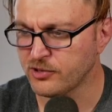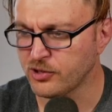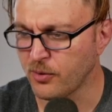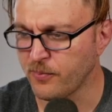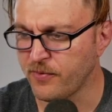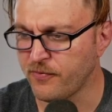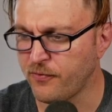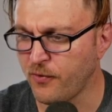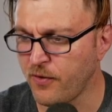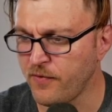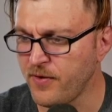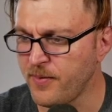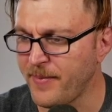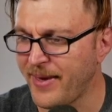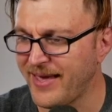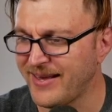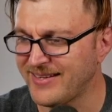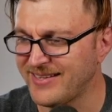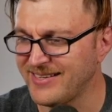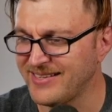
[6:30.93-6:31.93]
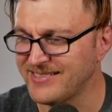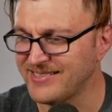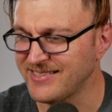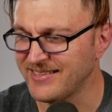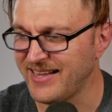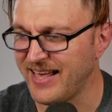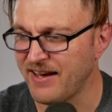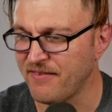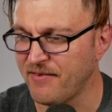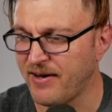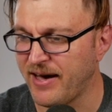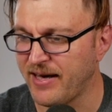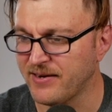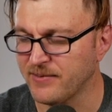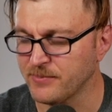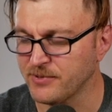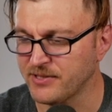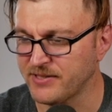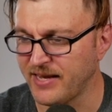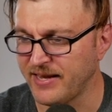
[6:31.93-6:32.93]
So before we make these nav
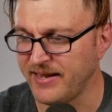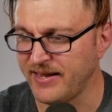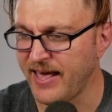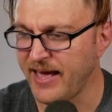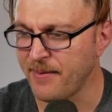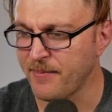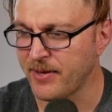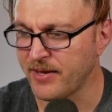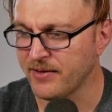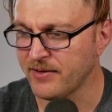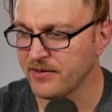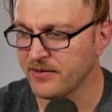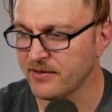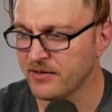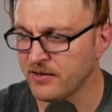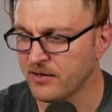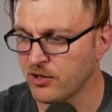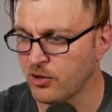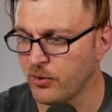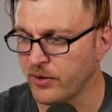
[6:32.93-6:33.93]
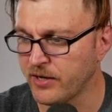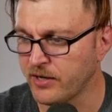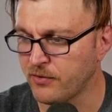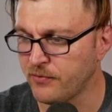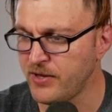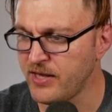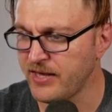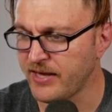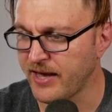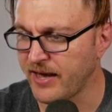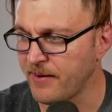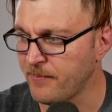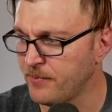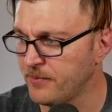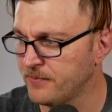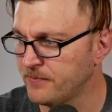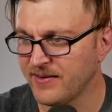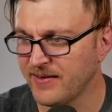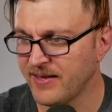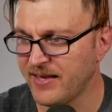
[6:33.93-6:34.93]
items dynamic, quick recap,
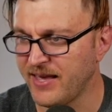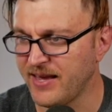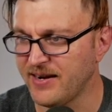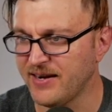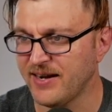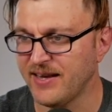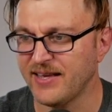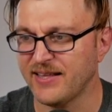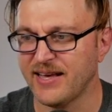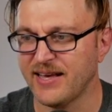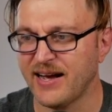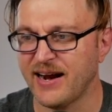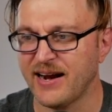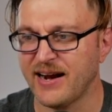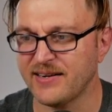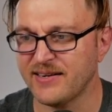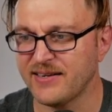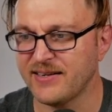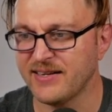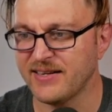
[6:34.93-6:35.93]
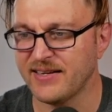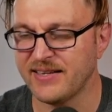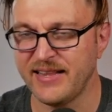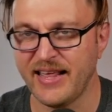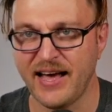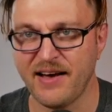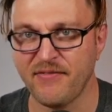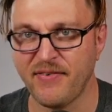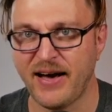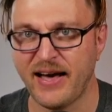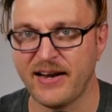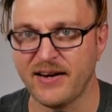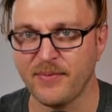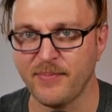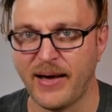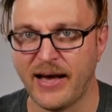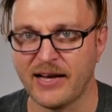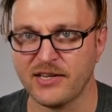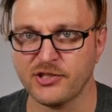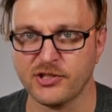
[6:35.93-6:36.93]
here in our nav
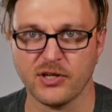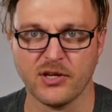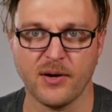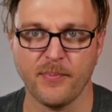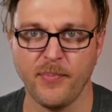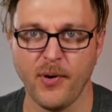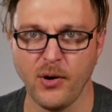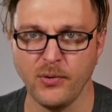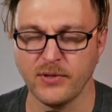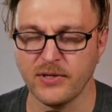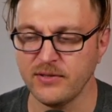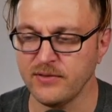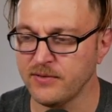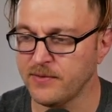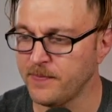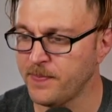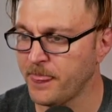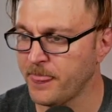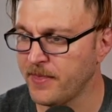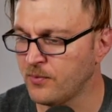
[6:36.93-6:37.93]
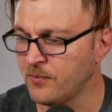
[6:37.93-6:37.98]
item Astro component,